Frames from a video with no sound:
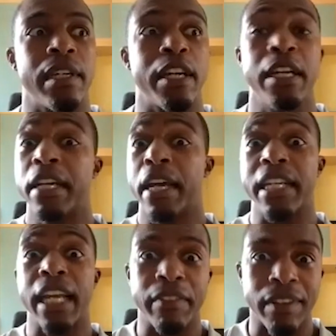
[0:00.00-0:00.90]
like a
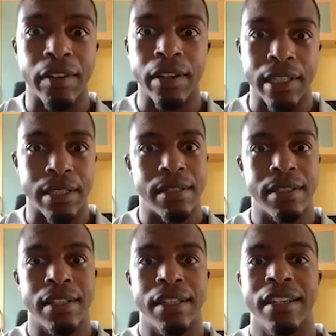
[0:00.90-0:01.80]
David Goggins.